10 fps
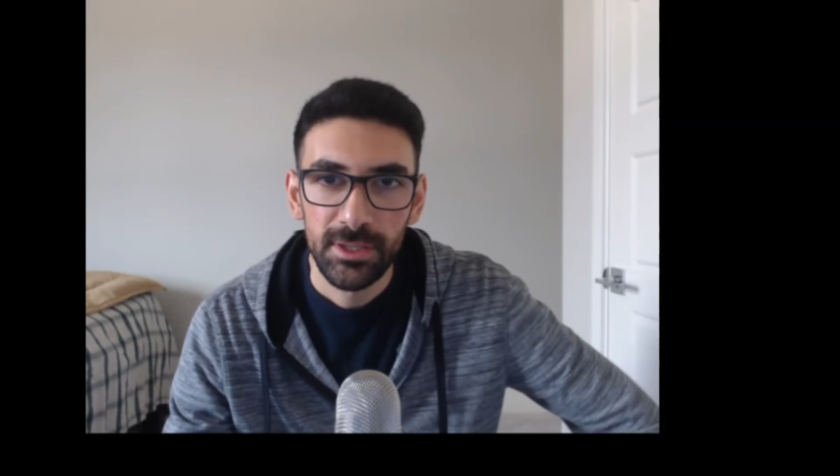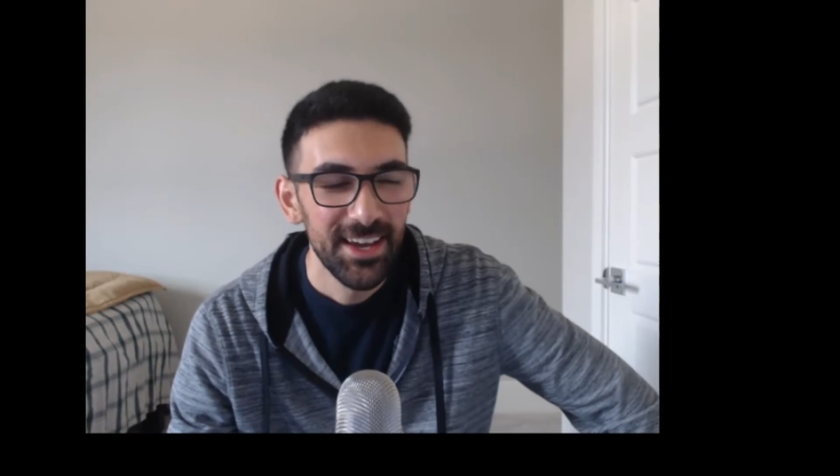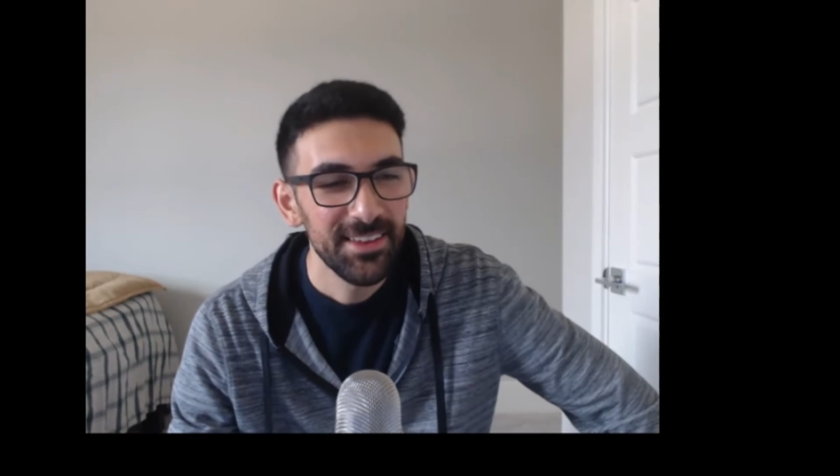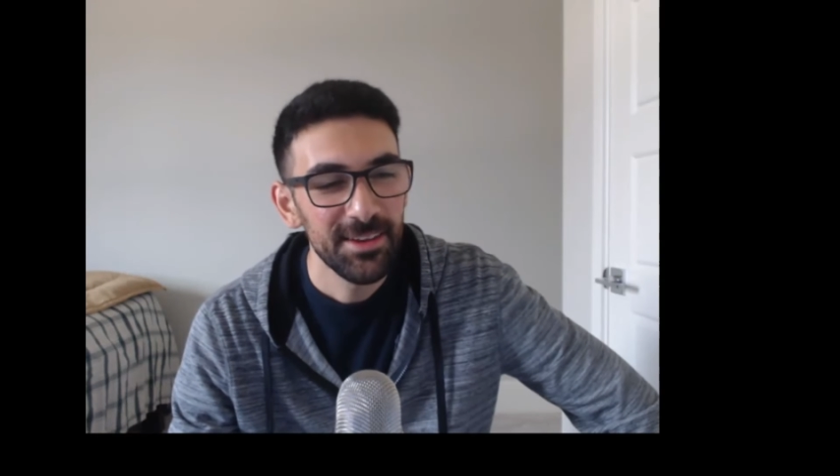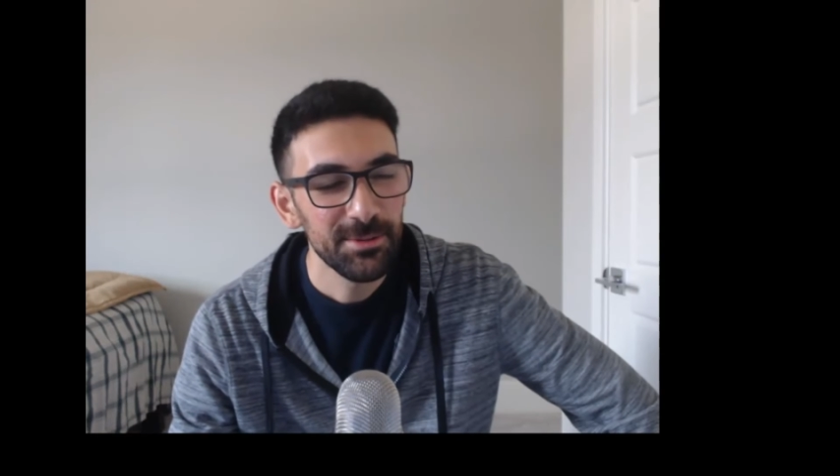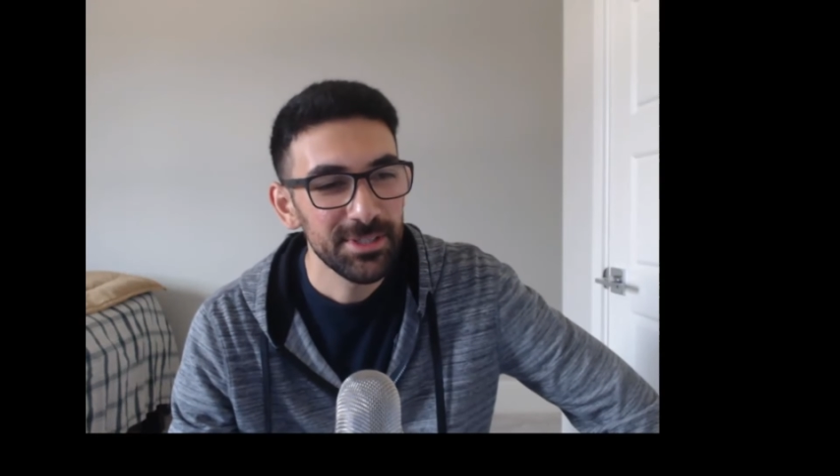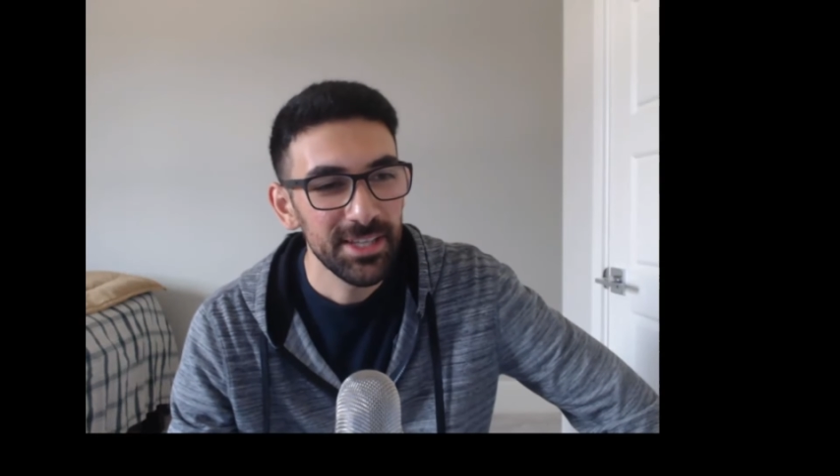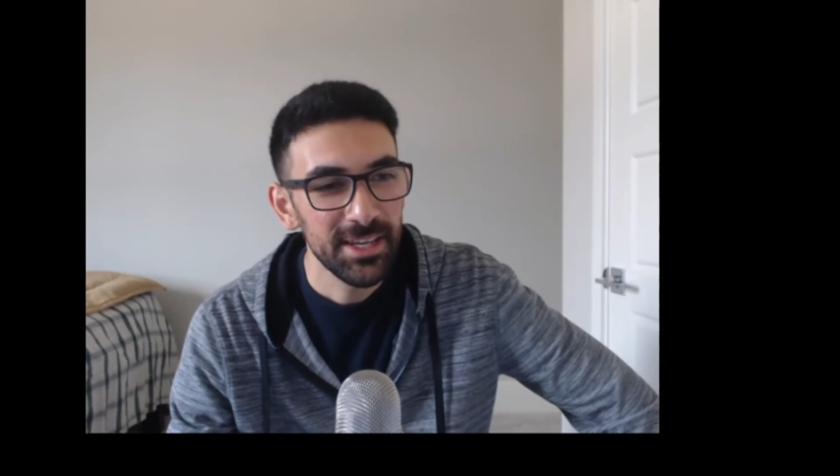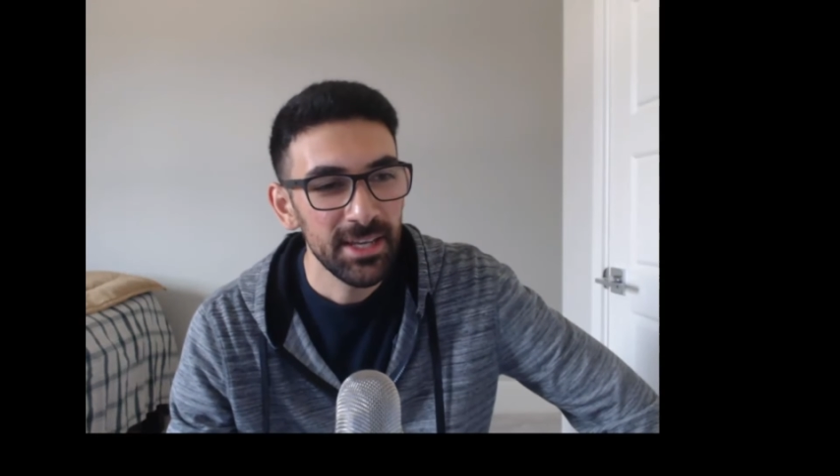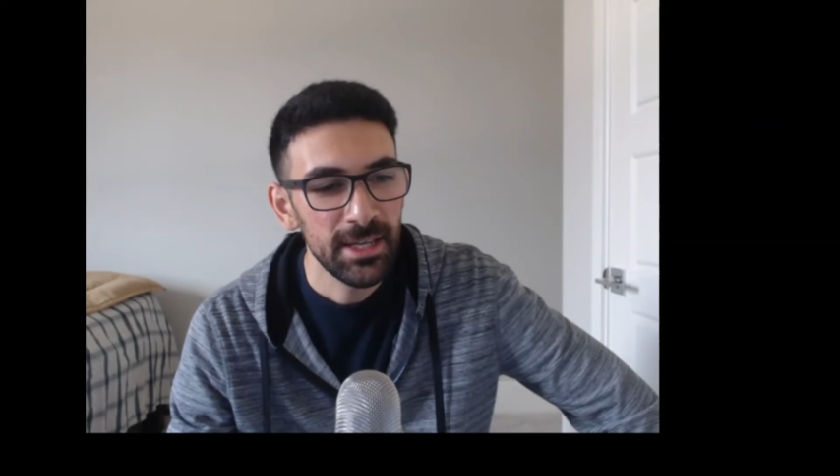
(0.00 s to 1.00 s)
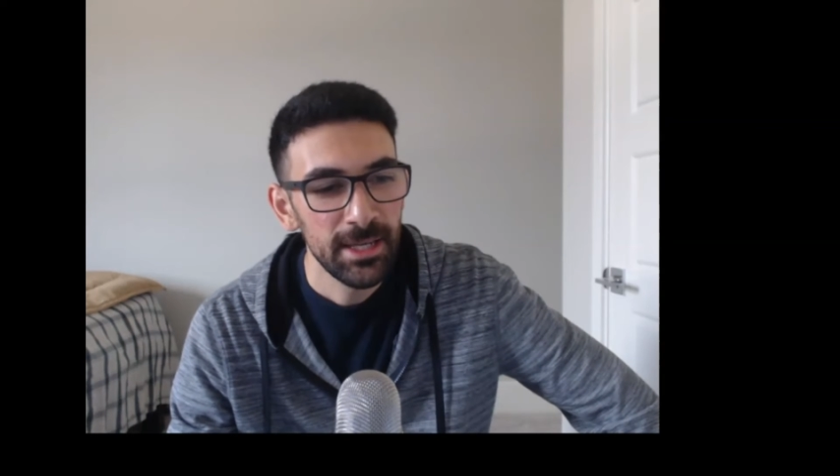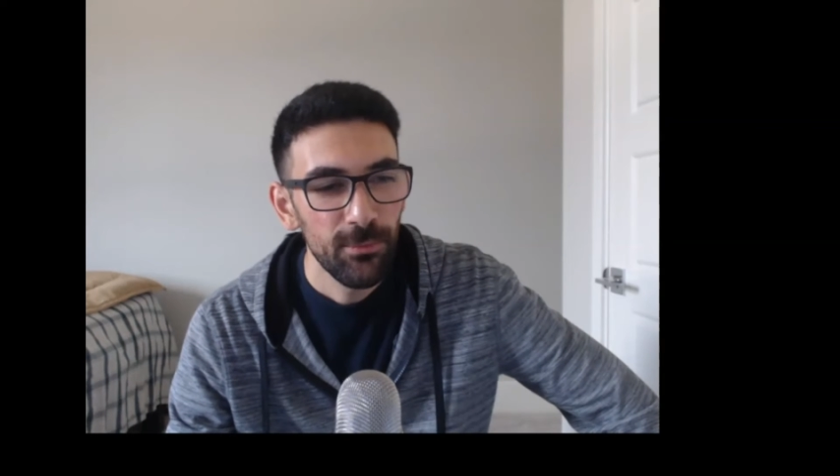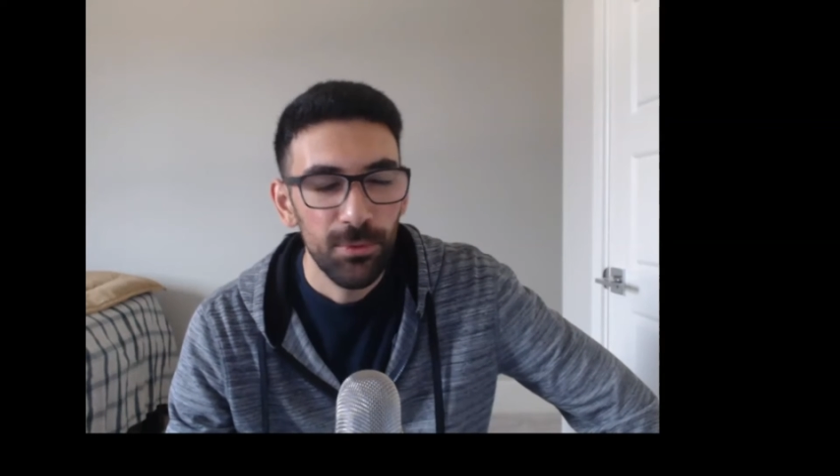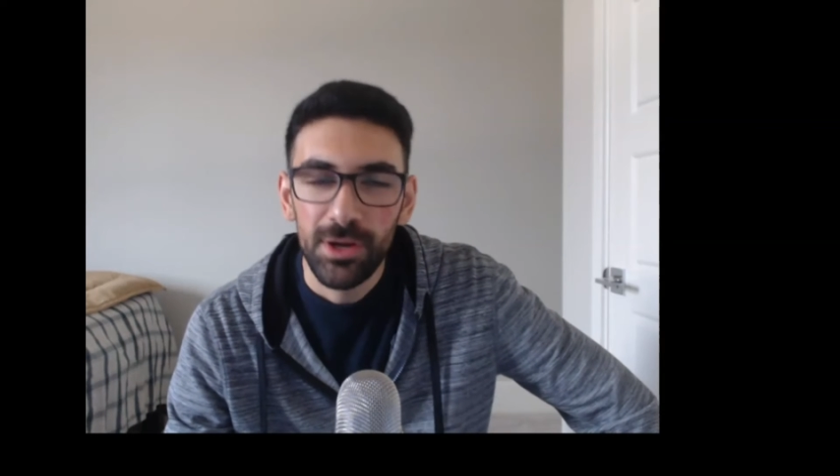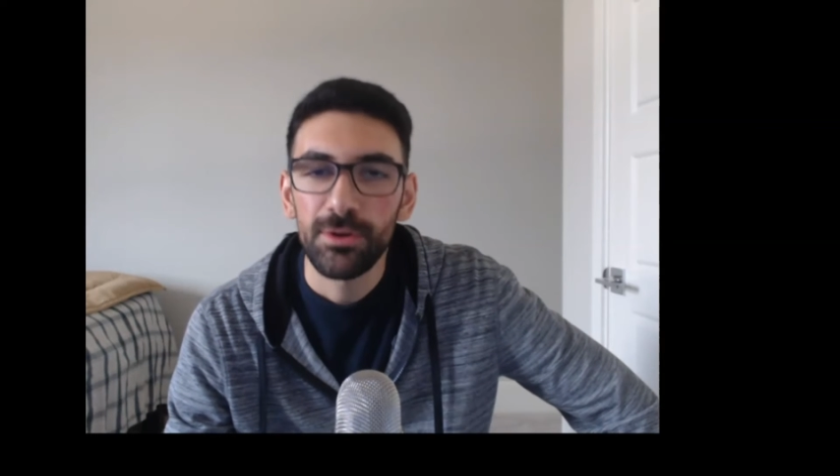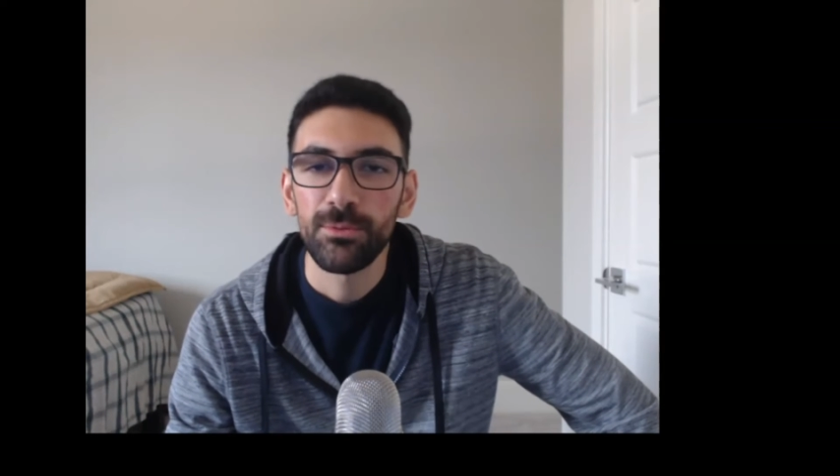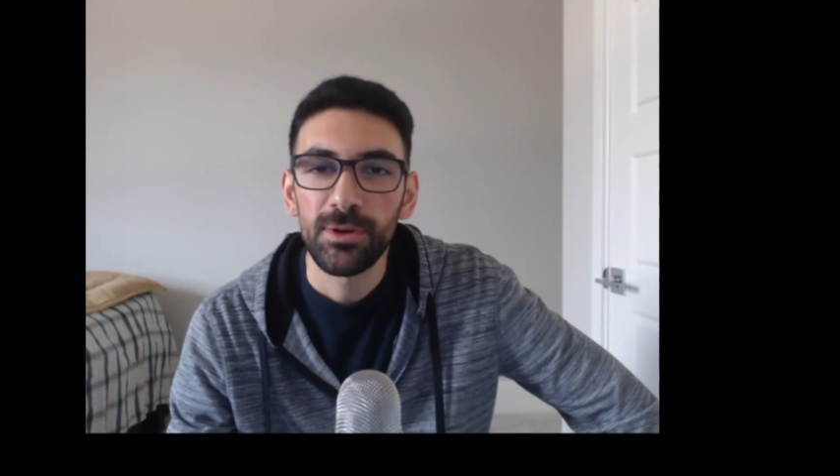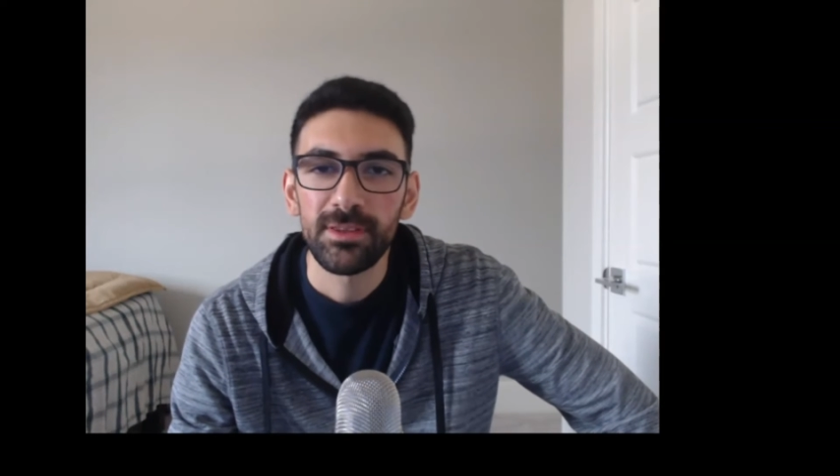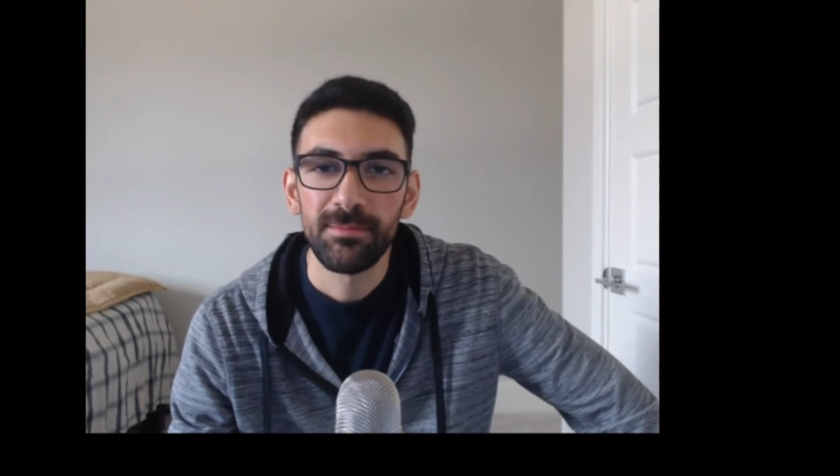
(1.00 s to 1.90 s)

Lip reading: and they were saying, we heard what the